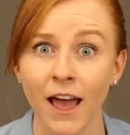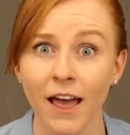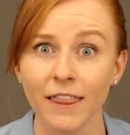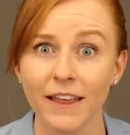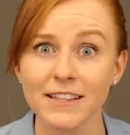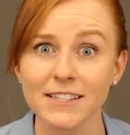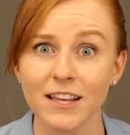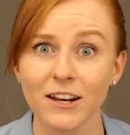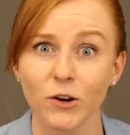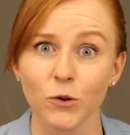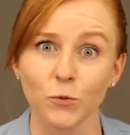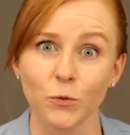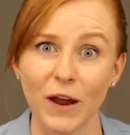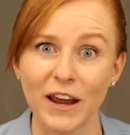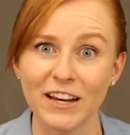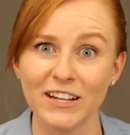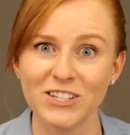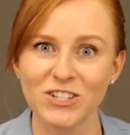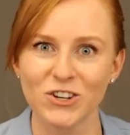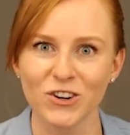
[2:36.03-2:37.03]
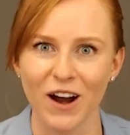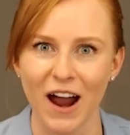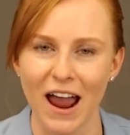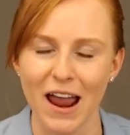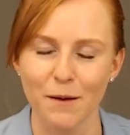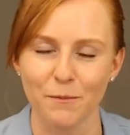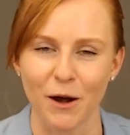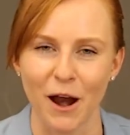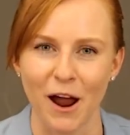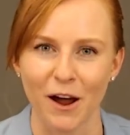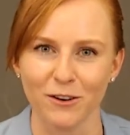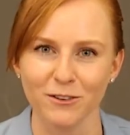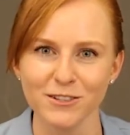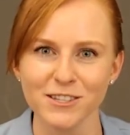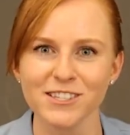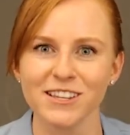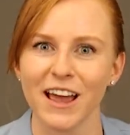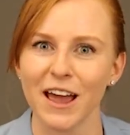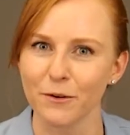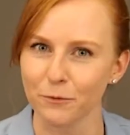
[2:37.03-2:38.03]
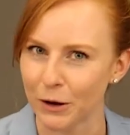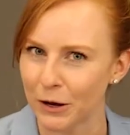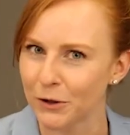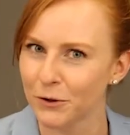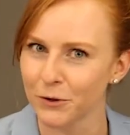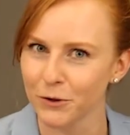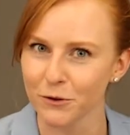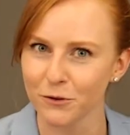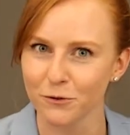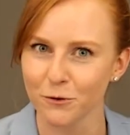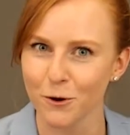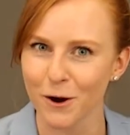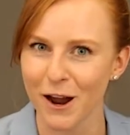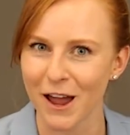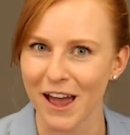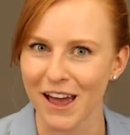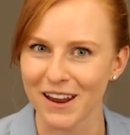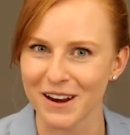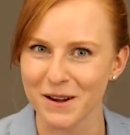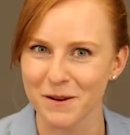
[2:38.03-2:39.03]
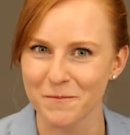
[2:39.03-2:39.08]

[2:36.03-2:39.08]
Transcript: that's going to raise your eyebrows and wrinkle your forehead.